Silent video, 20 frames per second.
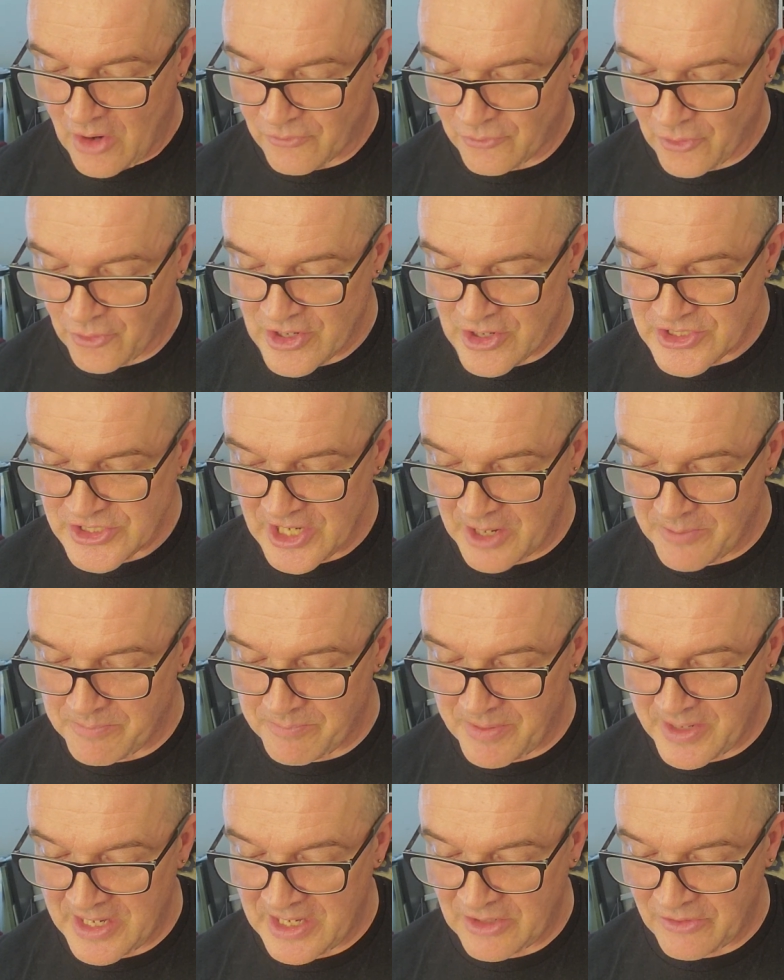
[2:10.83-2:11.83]
for it is
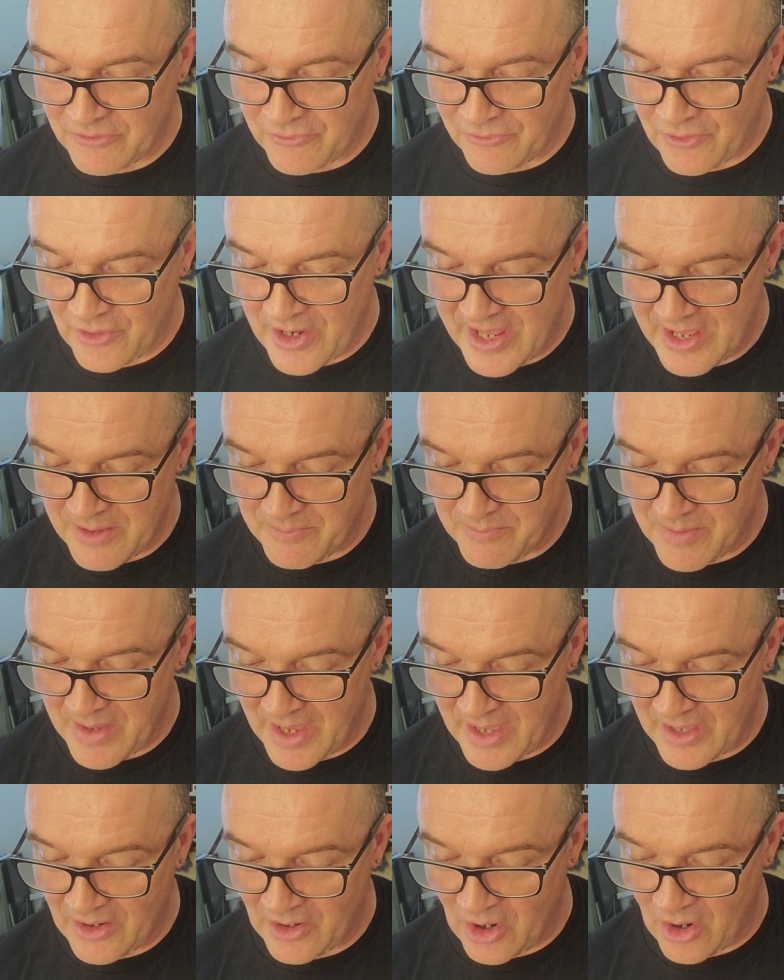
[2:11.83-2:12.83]
not being for him
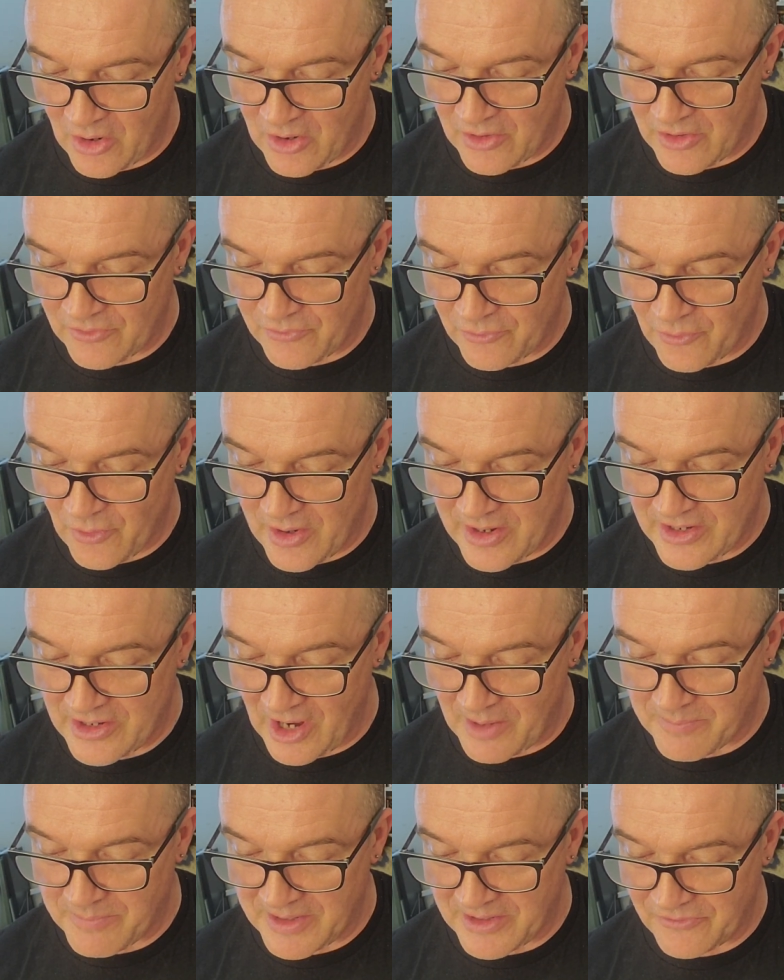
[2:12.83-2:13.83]
at if for it
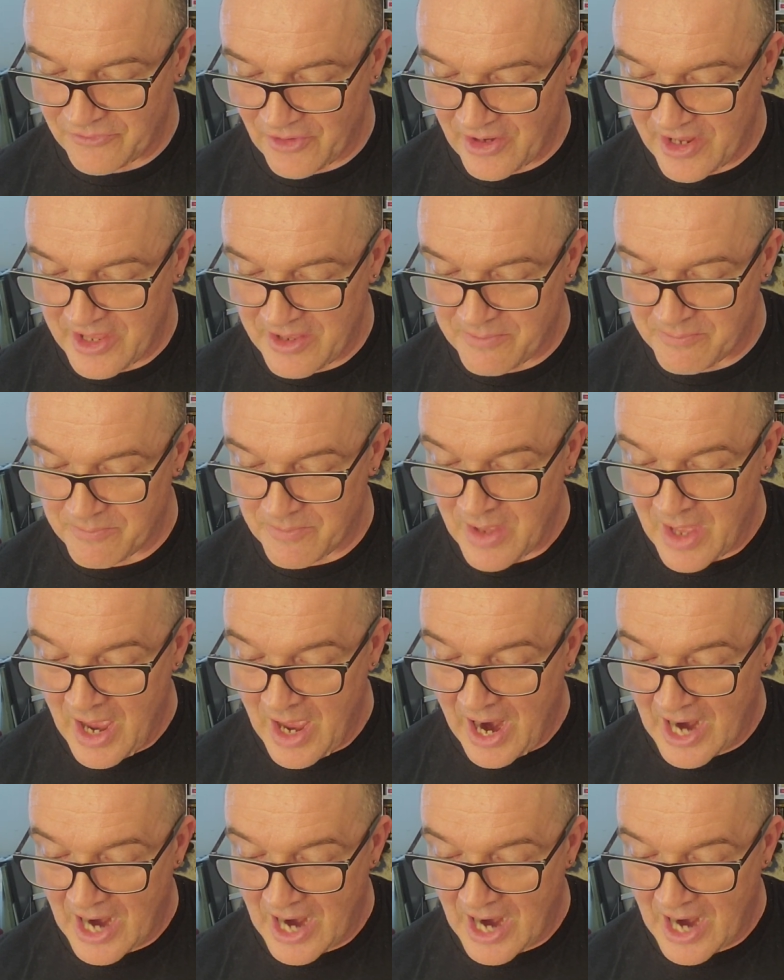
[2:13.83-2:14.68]
not being for him,